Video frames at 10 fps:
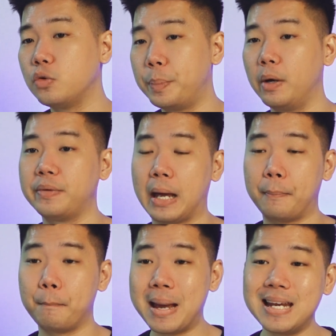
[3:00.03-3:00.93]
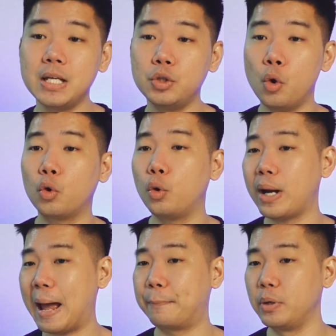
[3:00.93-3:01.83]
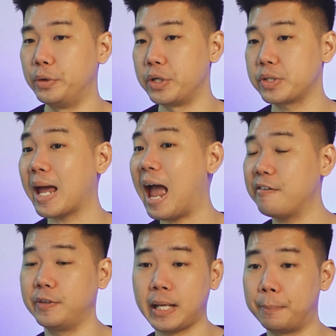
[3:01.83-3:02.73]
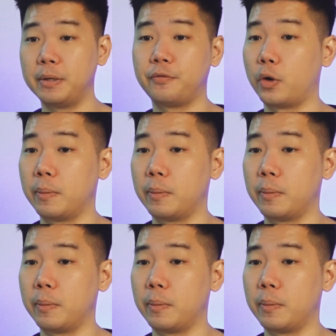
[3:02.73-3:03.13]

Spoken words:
to build that many no-code app builders have a template for